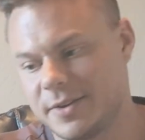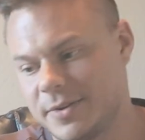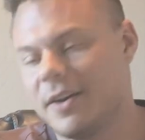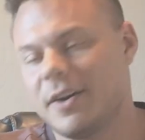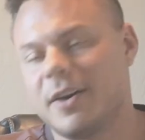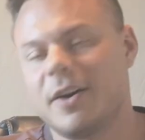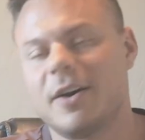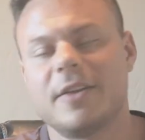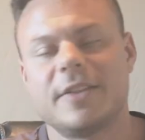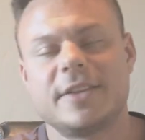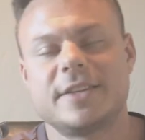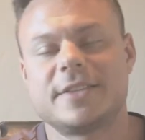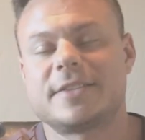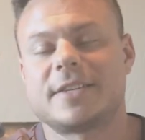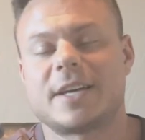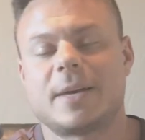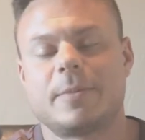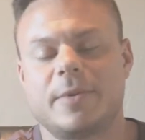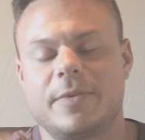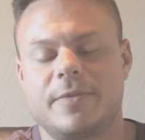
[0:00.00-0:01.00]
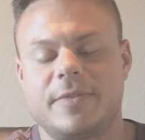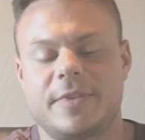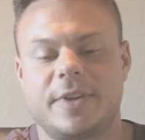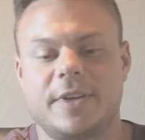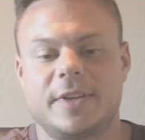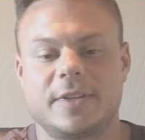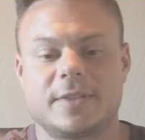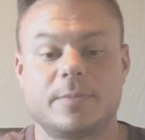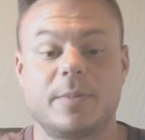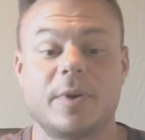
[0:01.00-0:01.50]
all this type of
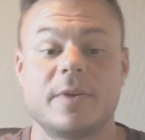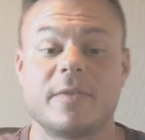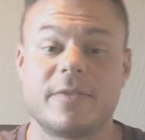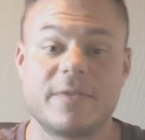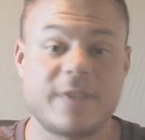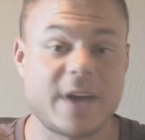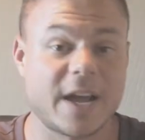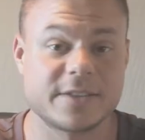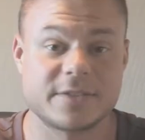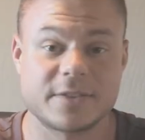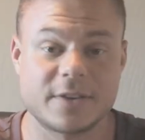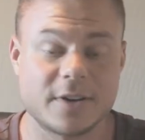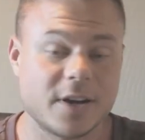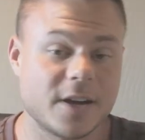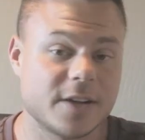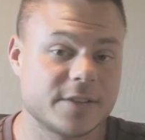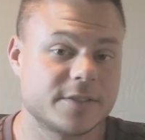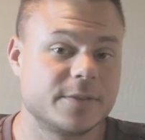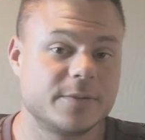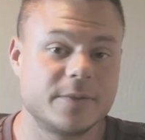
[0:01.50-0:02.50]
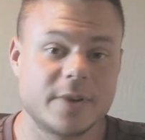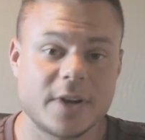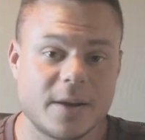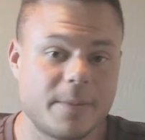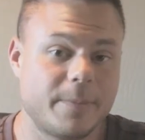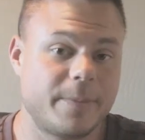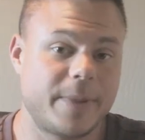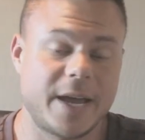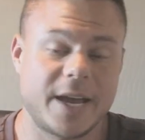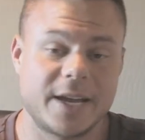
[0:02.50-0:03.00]
things. But fats are also
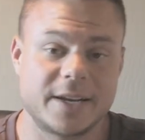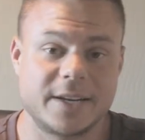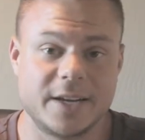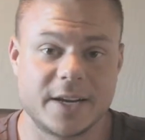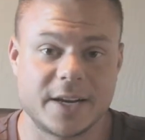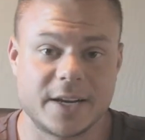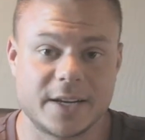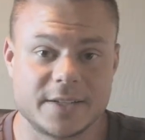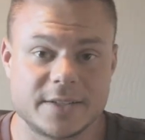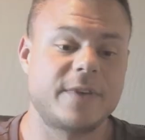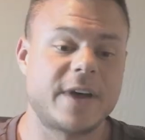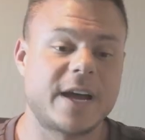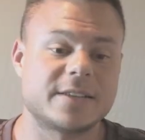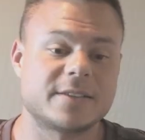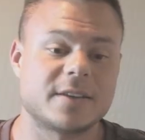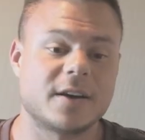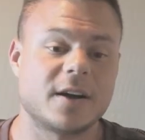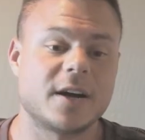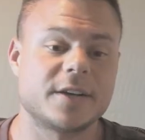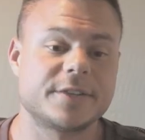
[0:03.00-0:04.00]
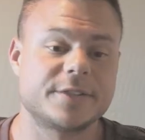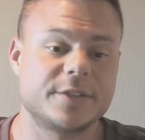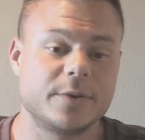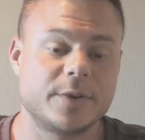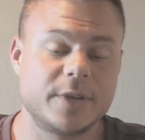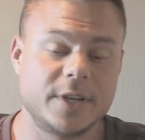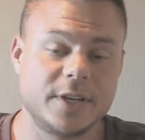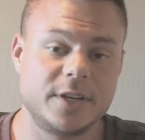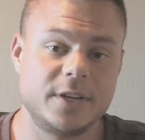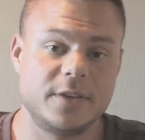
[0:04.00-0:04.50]
not bad guys. Fats also
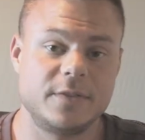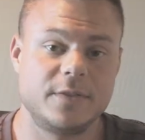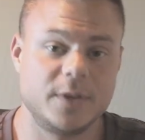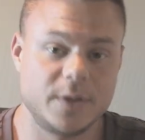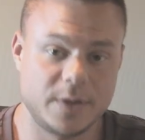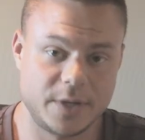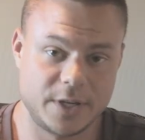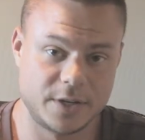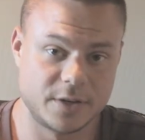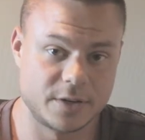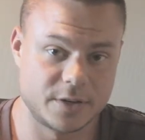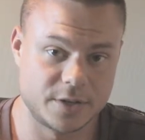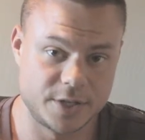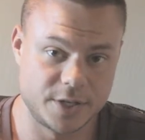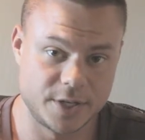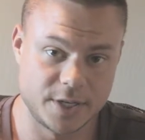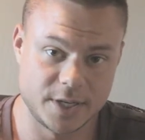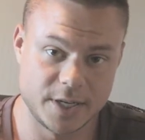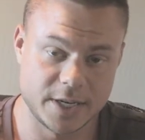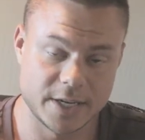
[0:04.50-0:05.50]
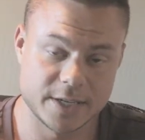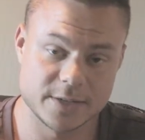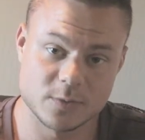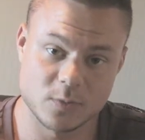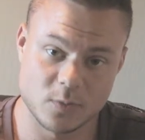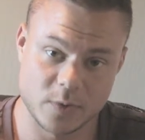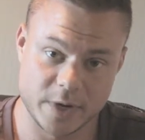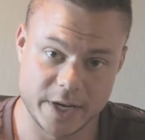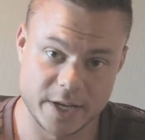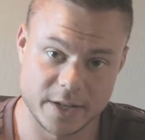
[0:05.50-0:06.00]
can give you energy as
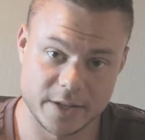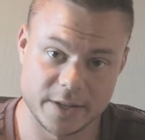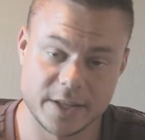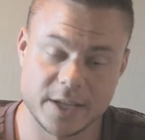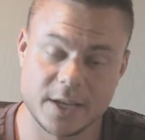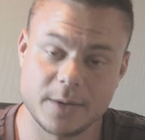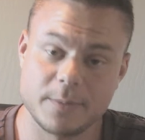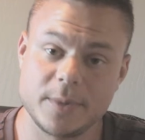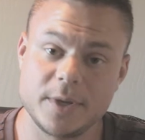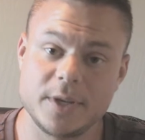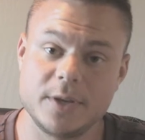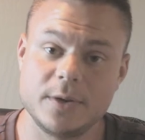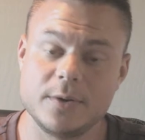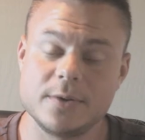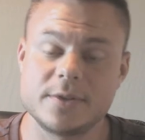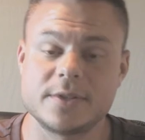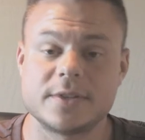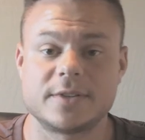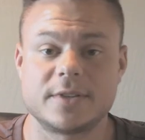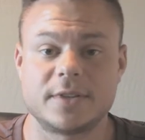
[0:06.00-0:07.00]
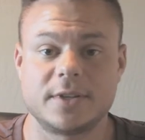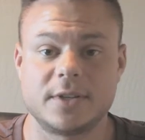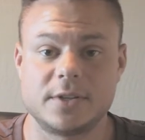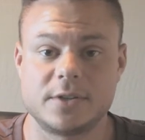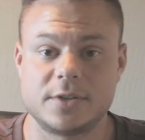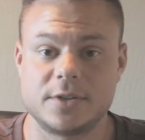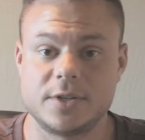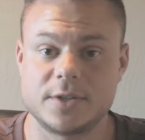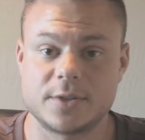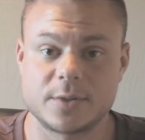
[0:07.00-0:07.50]
well, and they can be used as an
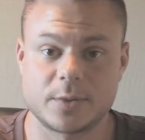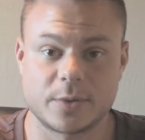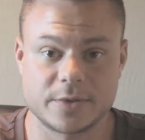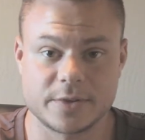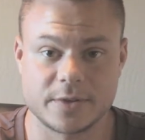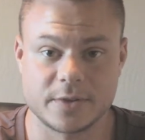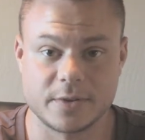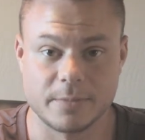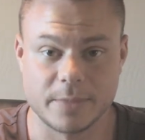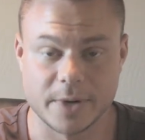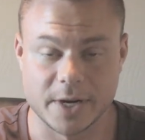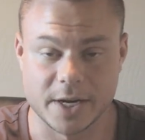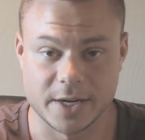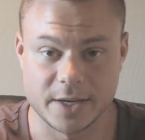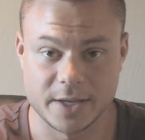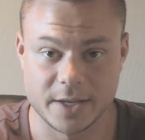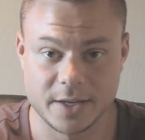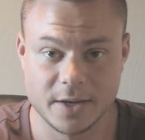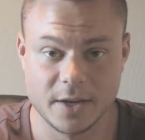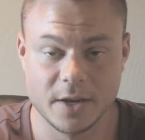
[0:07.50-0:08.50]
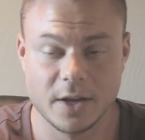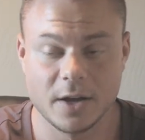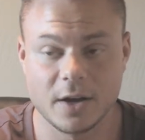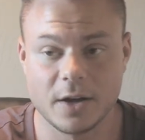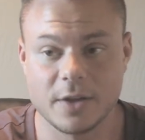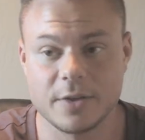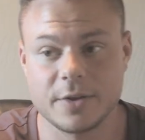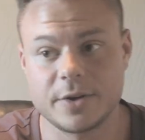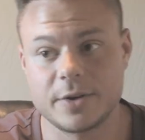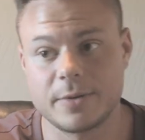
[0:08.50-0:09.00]
energy source in the body,
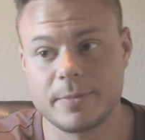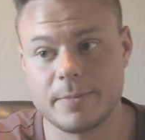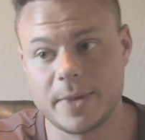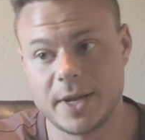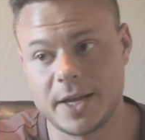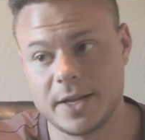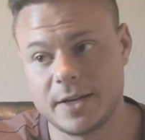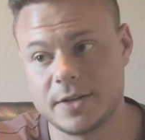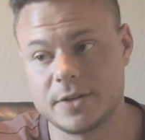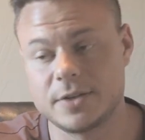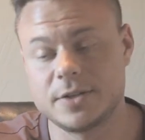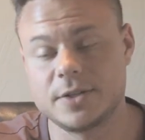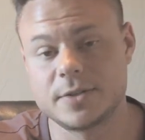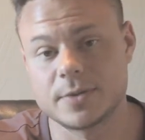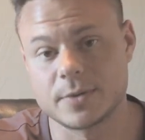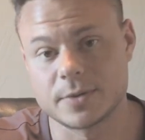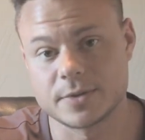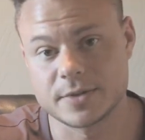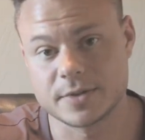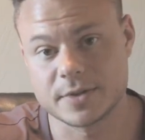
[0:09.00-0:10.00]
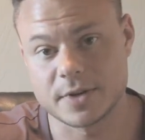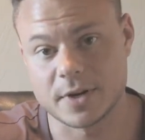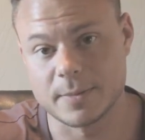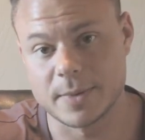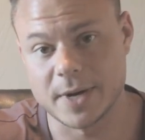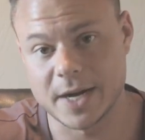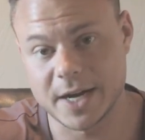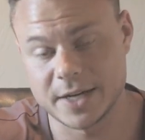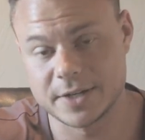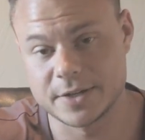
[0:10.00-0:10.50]
although your main energy source is
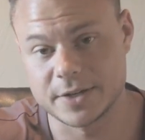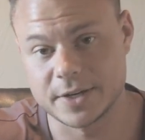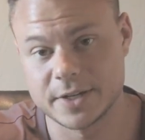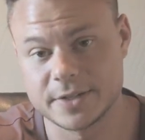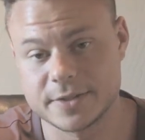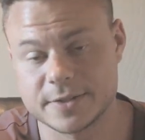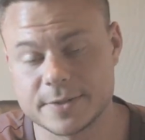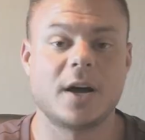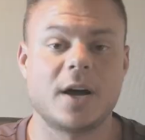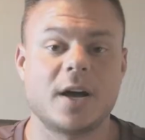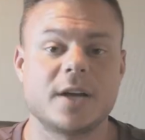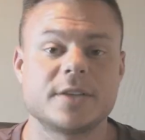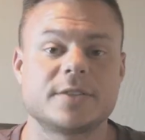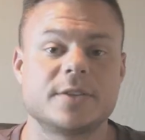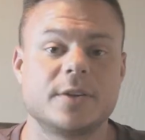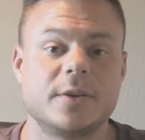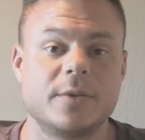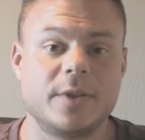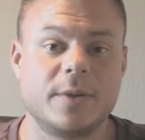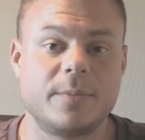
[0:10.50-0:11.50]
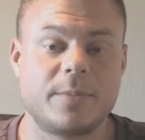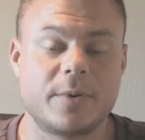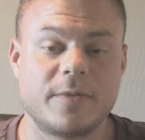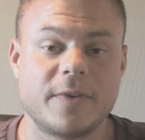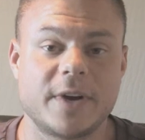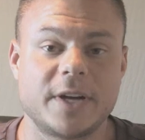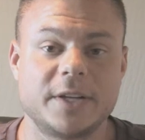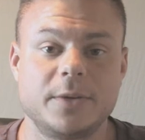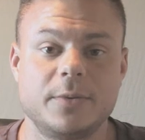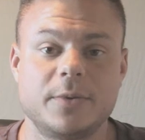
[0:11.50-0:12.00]
carbohydrates. Also, they
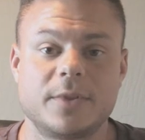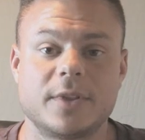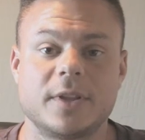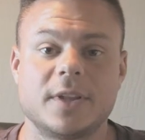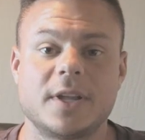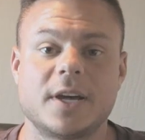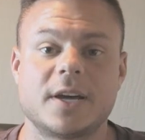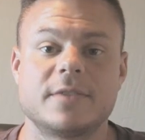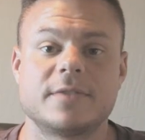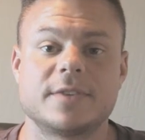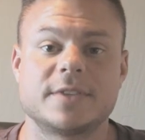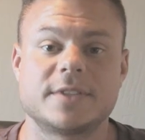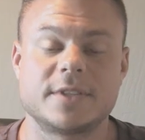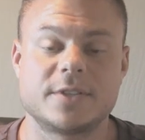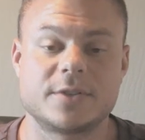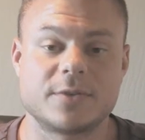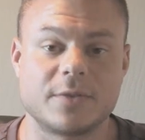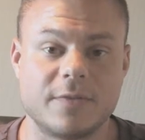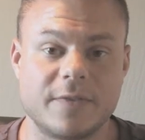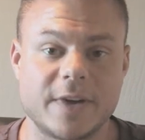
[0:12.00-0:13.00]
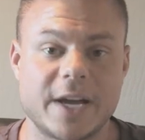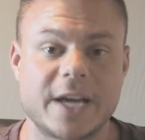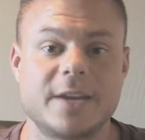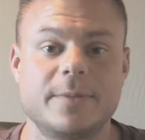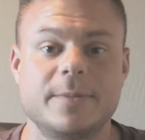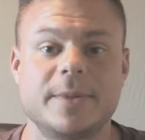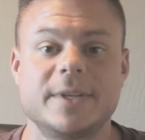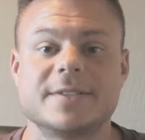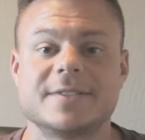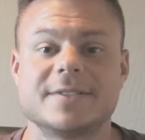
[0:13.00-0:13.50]
provide you with a lot of essential
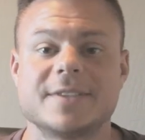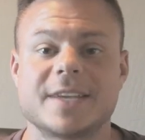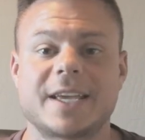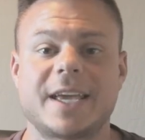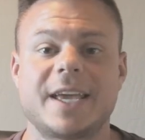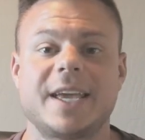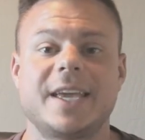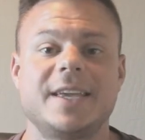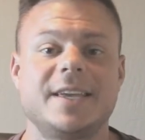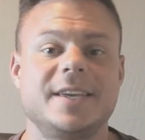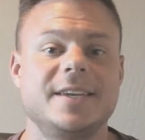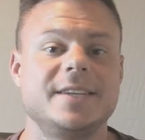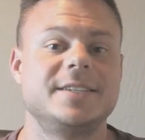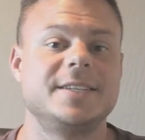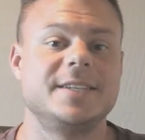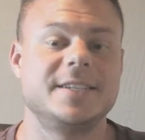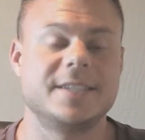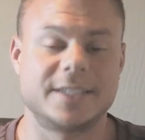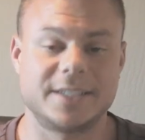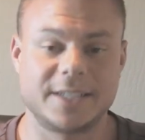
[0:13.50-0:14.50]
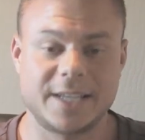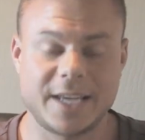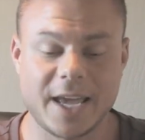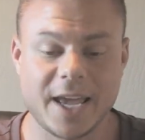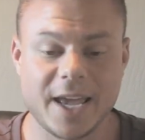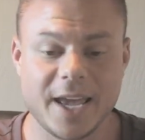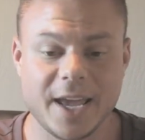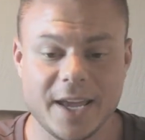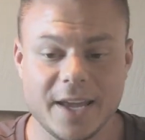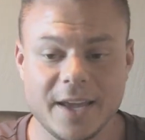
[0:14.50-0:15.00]
vitamins like A, E, D, and
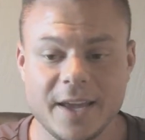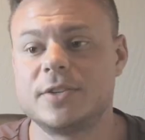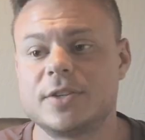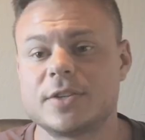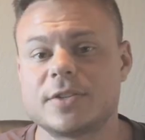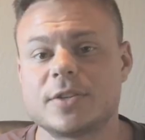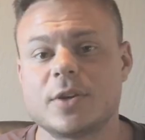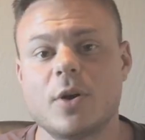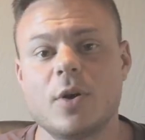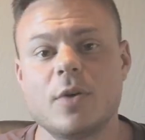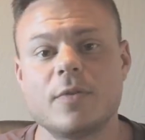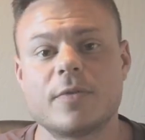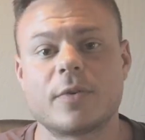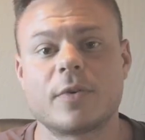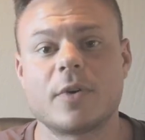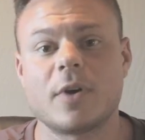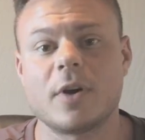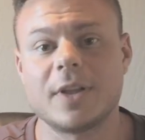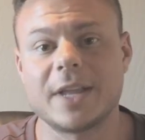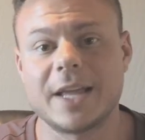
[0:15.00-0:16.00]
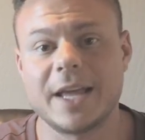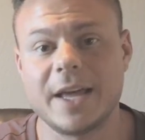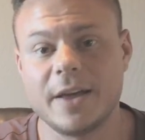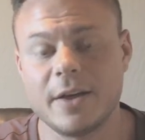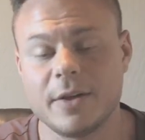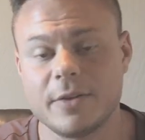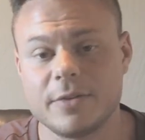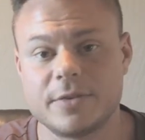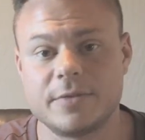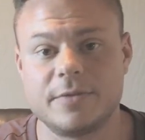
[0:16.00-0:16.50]
K, just overall
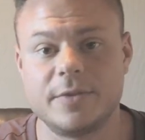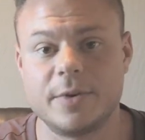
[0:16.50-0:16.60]
health of your